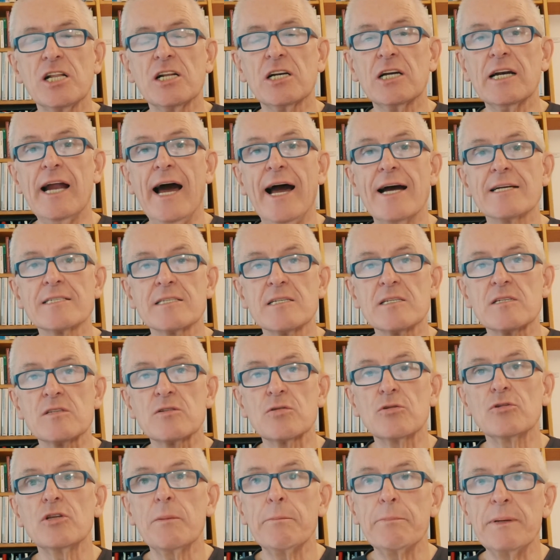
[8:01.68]
crisis to
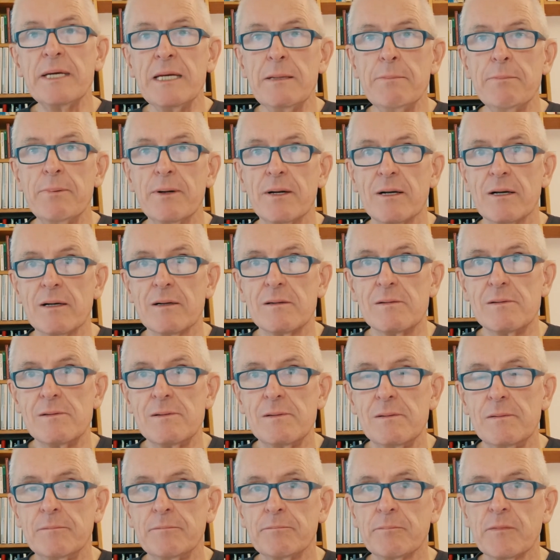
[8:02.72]
the people.
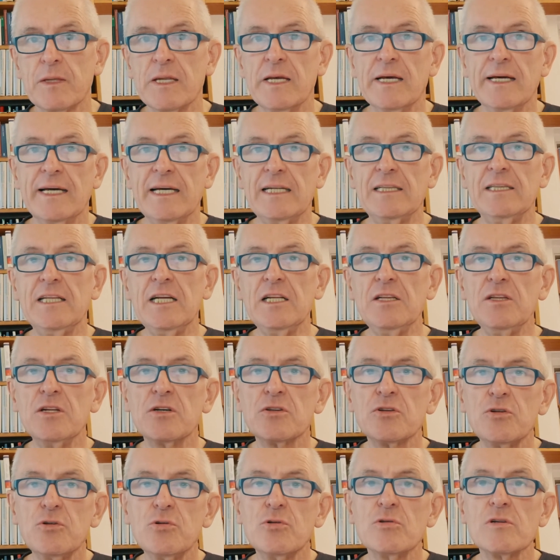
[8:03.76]
It did not
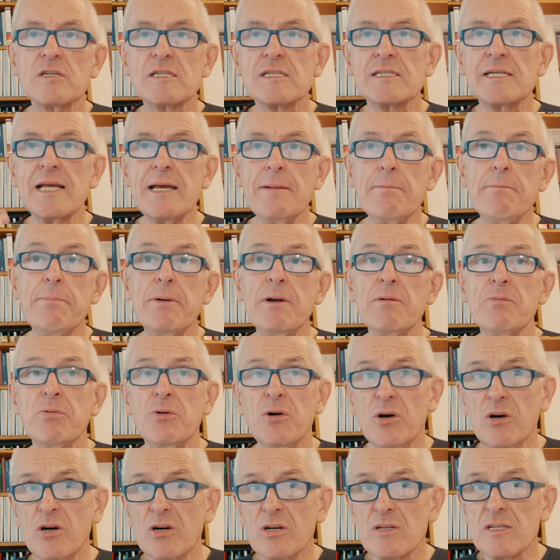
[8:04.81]
use simple
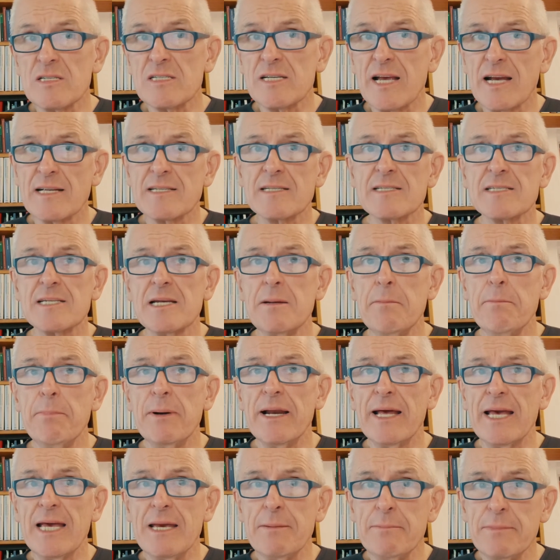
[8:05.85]
words and simple
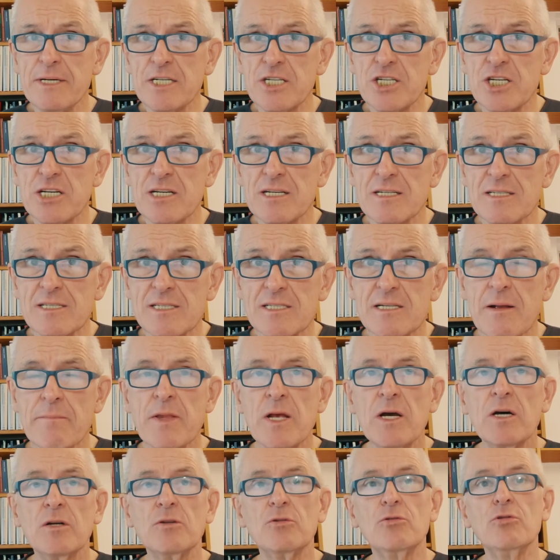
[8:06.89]
images
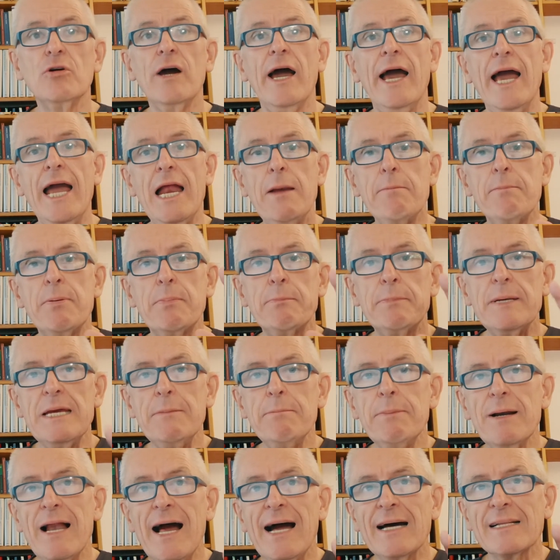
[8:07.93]
to help
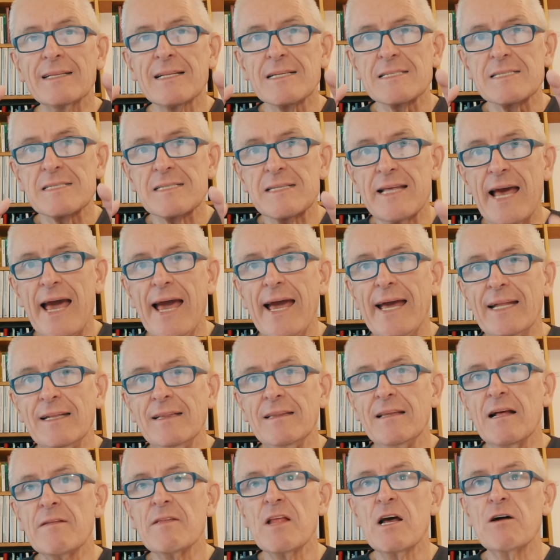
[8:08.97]
people understand
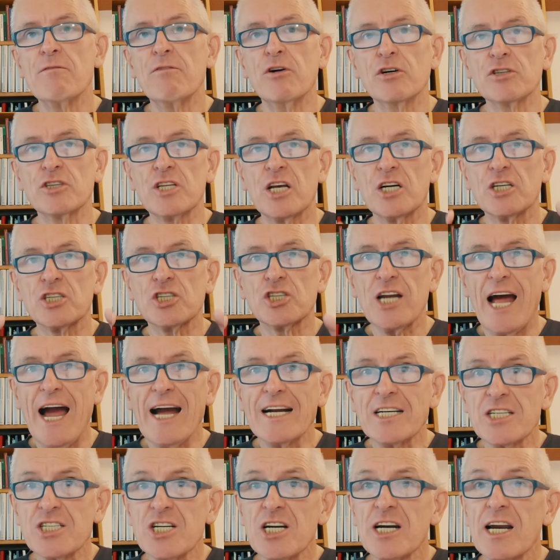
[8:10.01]
what
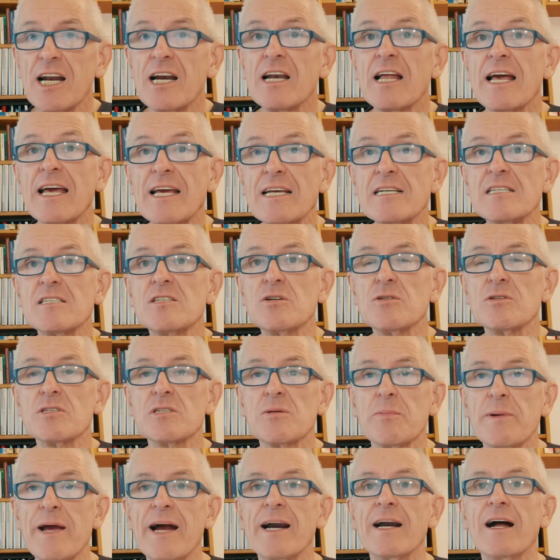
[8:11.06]
structural issues
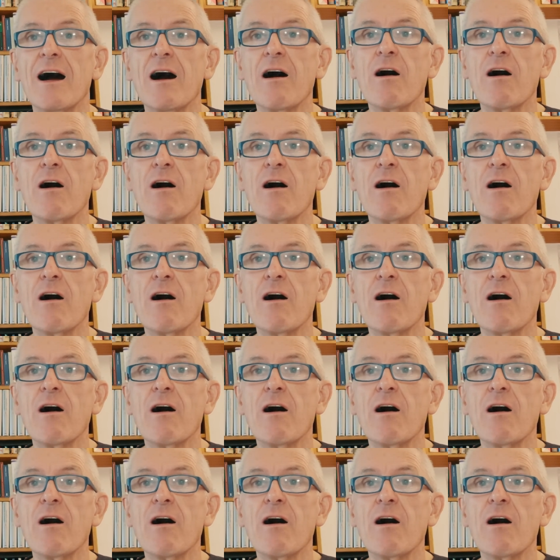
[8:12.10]
were